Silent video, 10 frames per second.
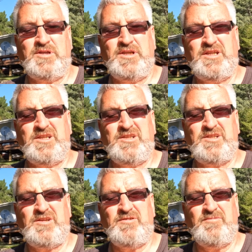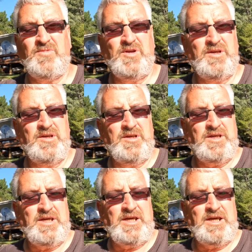connected, so
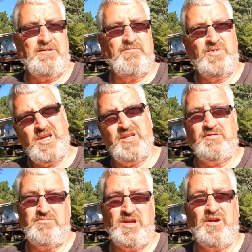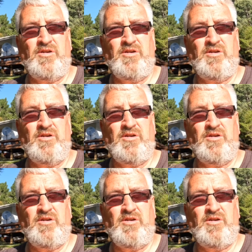and yeah,